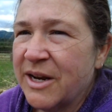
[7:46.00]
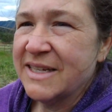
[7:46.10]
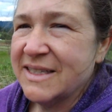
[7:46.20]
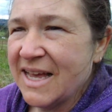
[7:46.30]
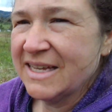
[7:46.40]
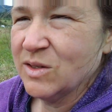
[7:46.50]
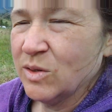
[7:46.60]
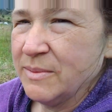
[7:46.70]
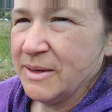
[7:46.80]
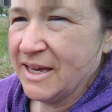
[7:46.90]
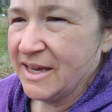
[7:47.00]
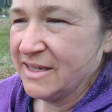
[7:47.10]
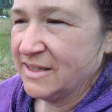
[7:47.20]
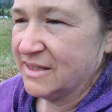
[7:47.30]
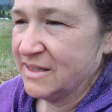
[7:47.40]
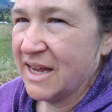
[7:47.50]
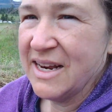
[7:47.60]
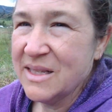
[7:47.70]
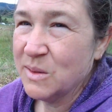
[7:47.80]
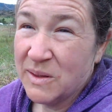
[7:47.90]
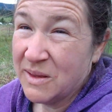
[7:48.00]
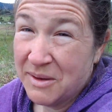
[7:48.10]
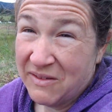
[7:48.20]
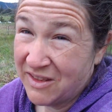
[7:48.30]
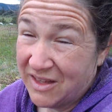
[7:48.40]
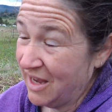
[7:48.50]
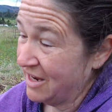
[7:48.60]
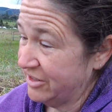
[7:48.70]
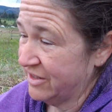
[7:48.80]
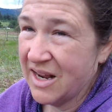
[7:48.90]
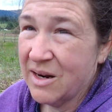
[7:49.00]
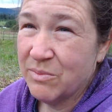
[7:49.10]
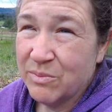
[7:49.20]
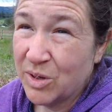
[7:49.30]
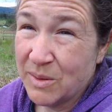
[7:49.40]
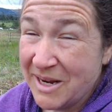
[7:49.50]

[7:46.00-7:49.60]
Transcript: one has less only because I didn't split them evenly. I just kind of put them